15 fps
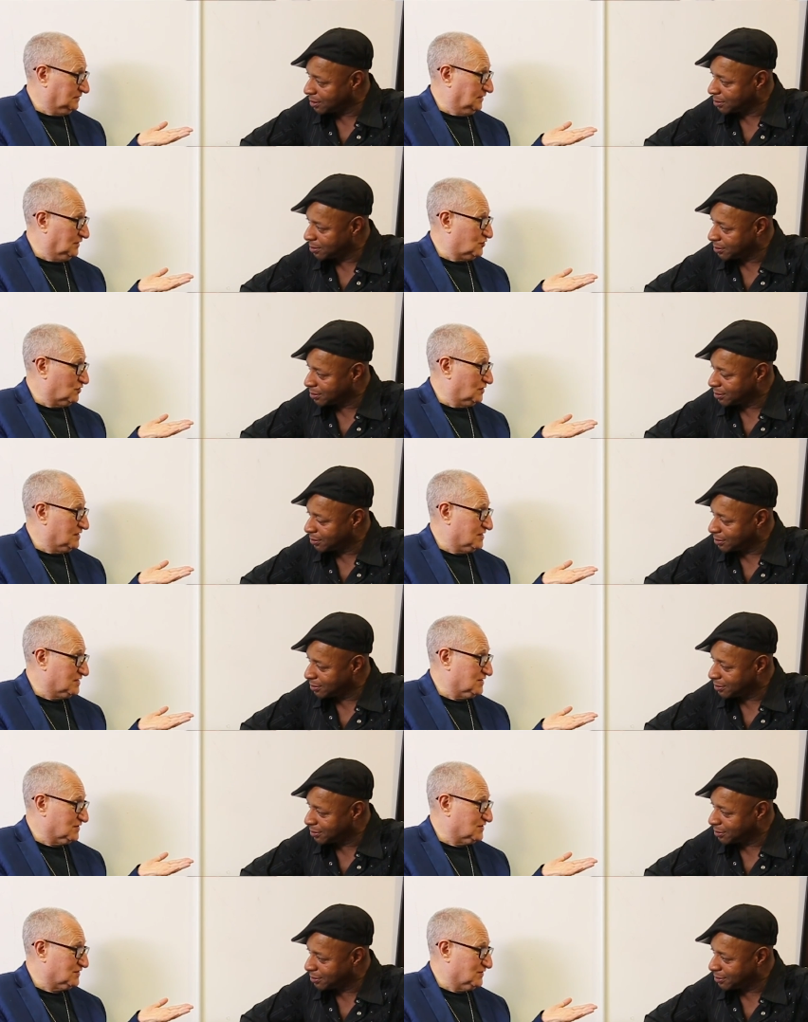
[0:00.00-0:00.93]
Speaker 1: literally
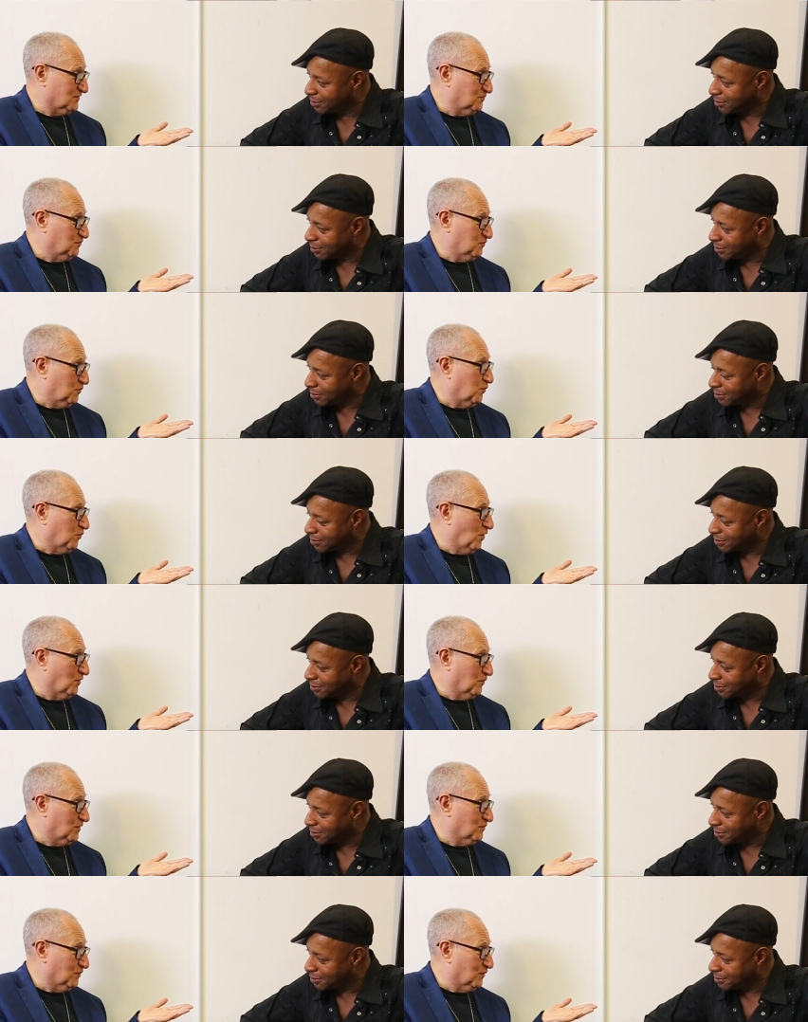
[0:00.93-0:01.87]
since
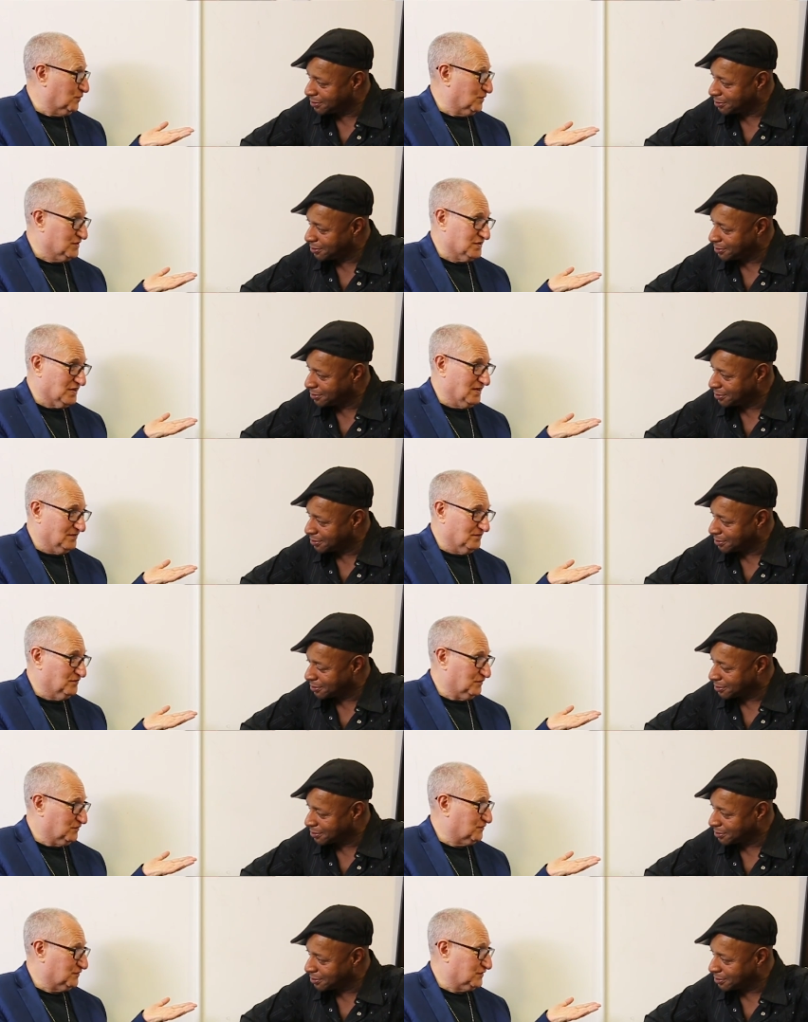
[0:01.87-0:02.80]
what we
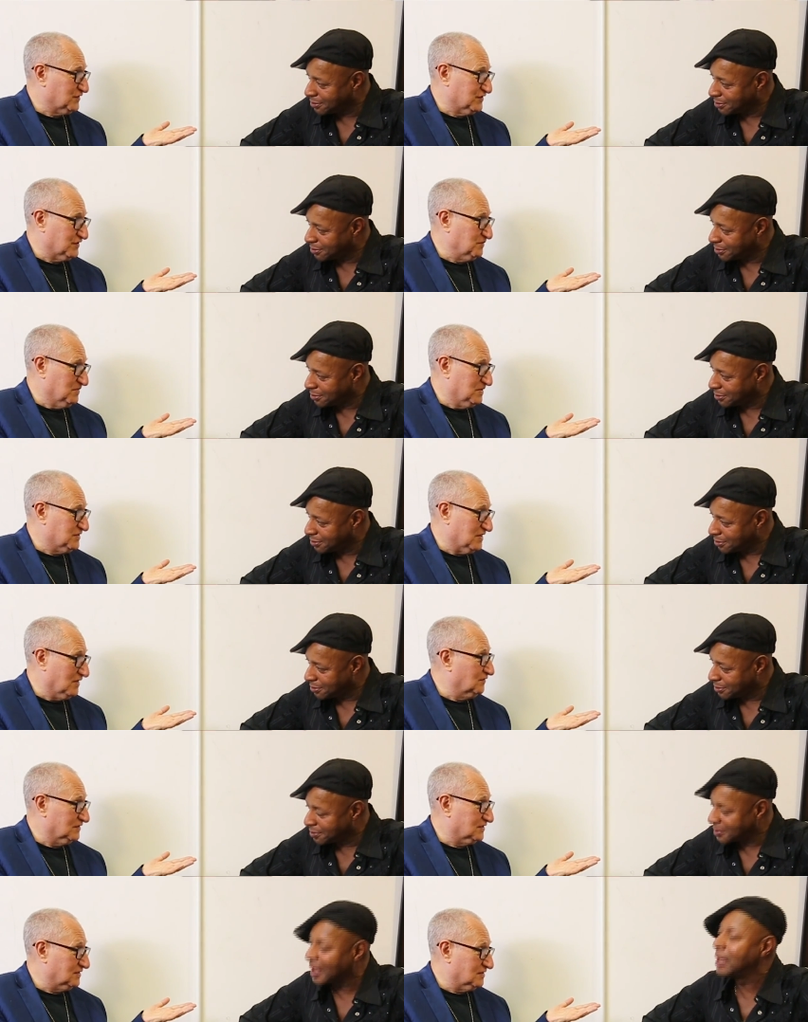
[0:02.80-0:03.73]
said, since the mid
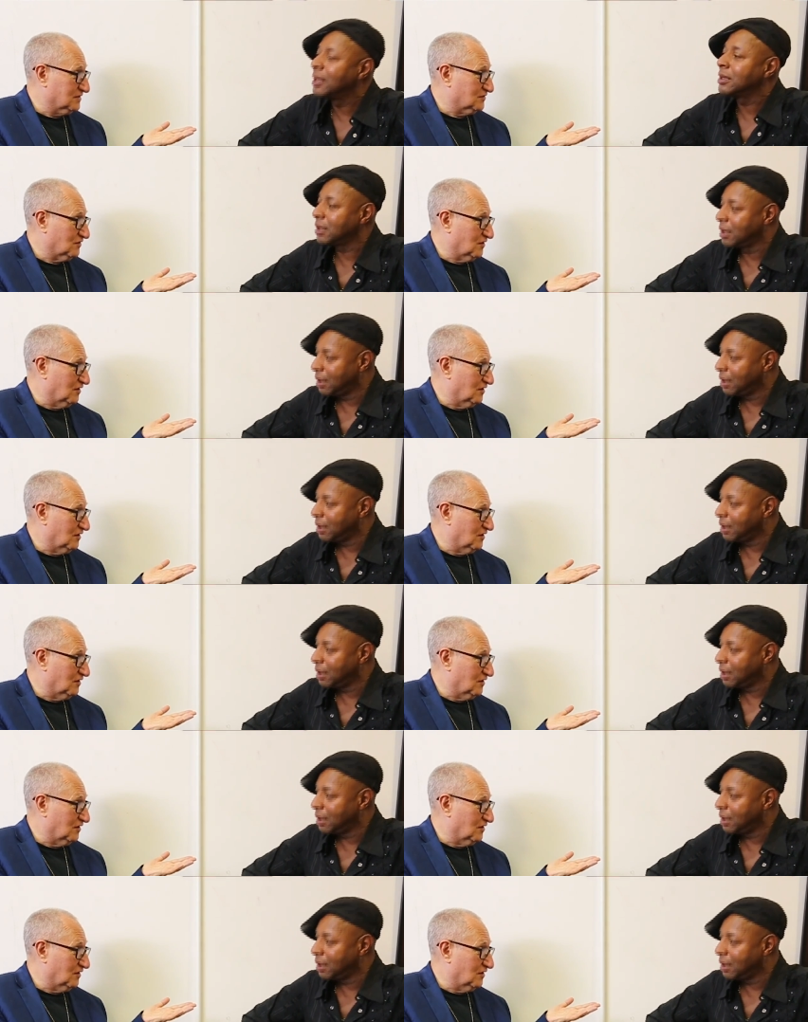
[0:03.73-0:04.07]
70s.